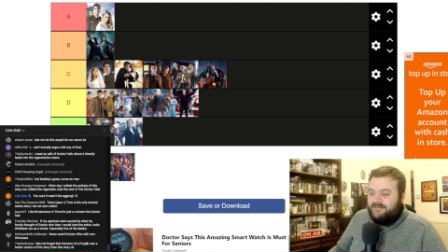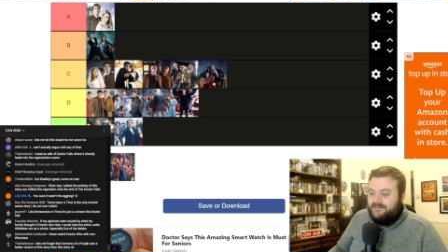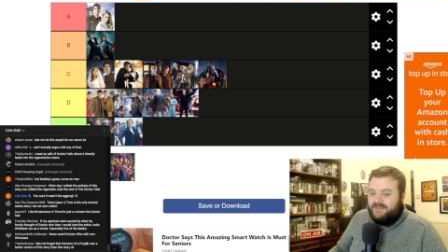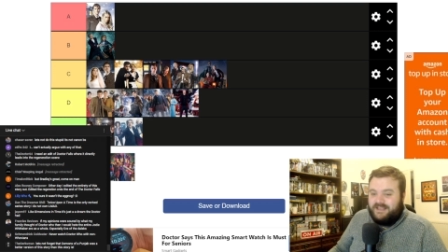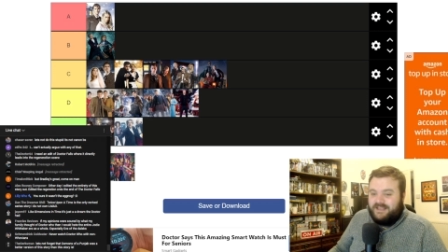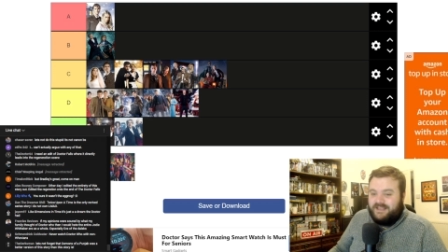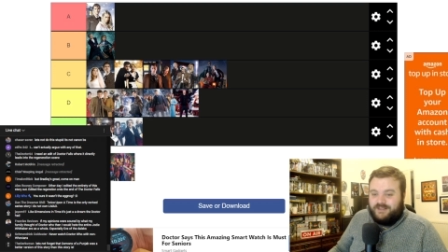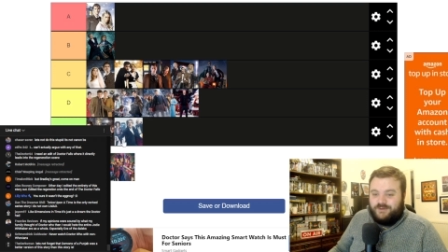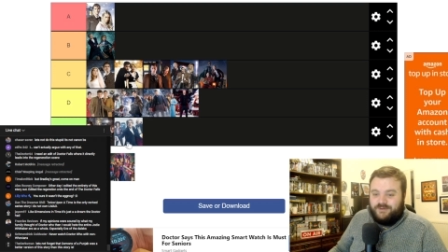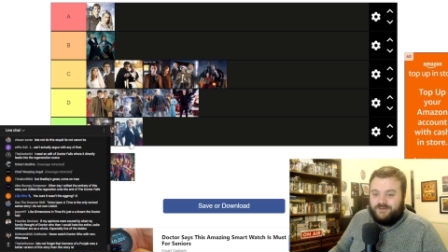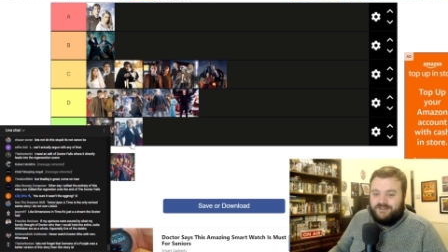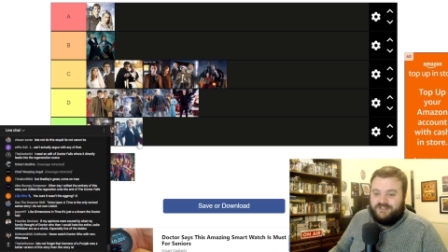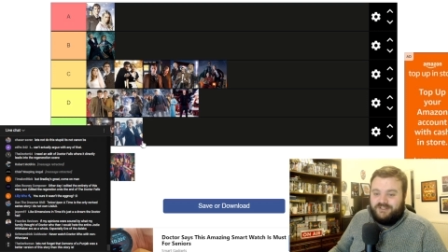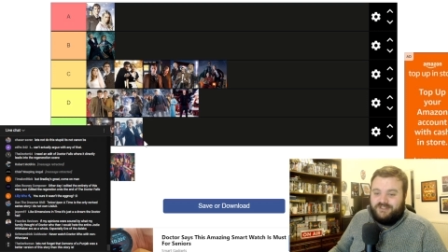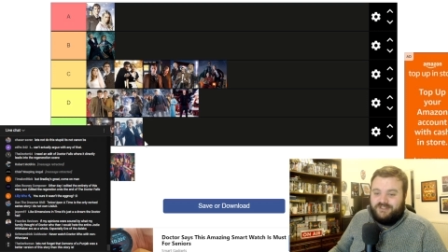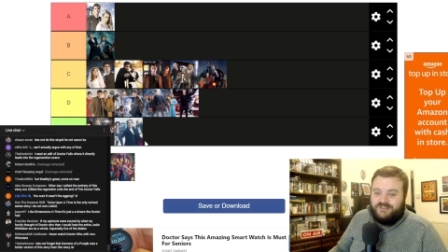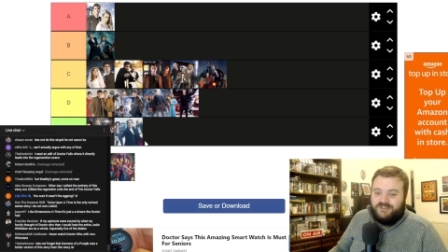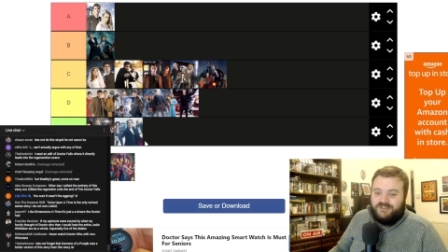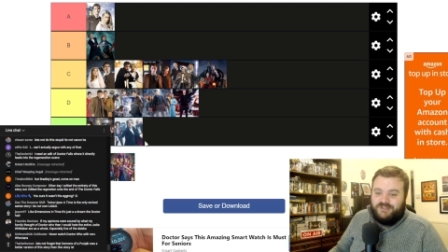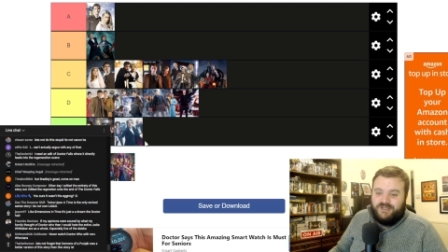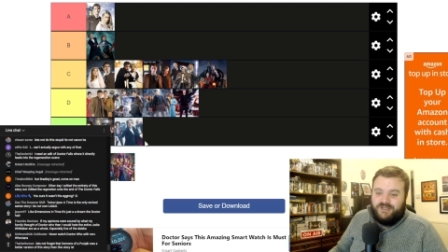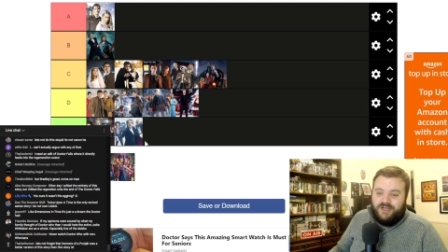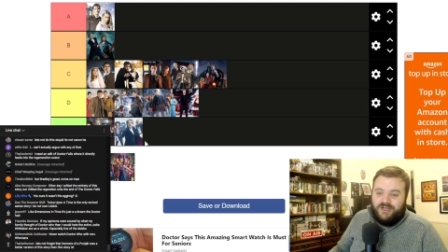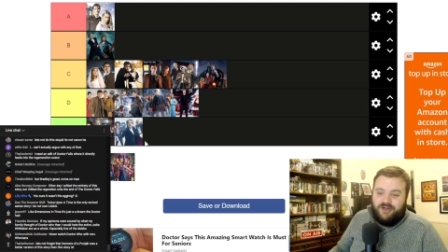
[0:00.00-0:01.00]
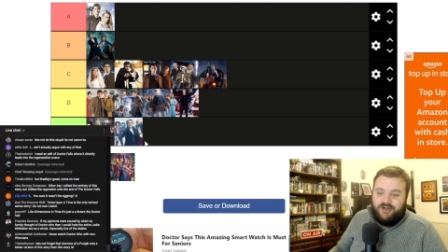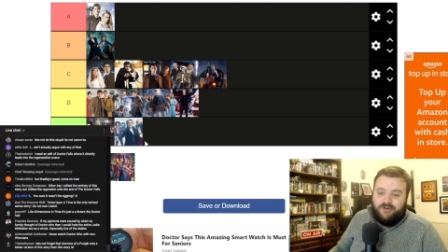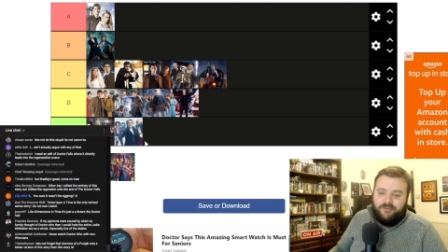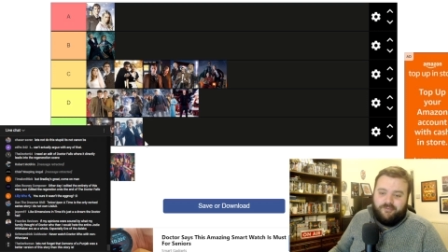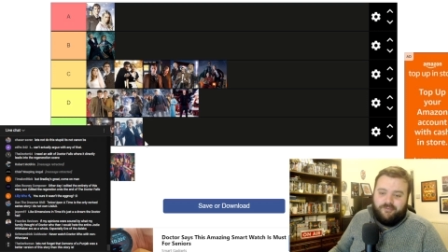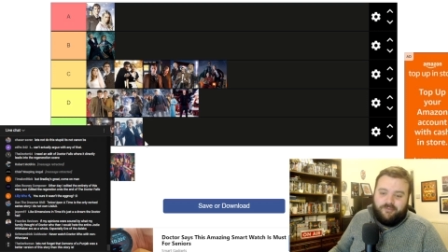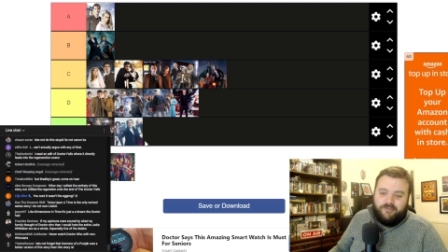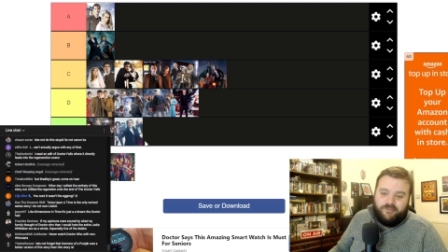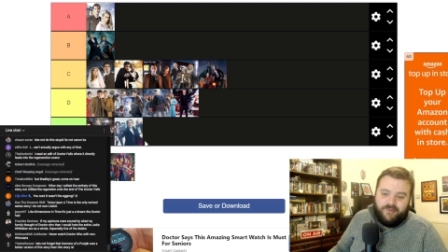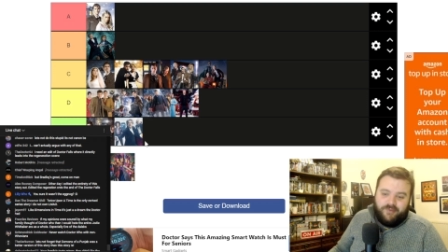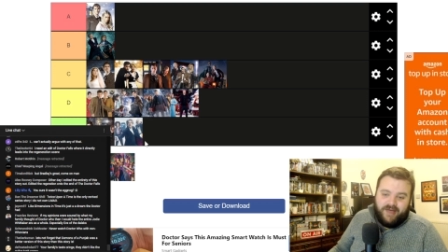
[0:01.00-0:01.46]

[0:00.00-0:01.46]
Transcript: This was so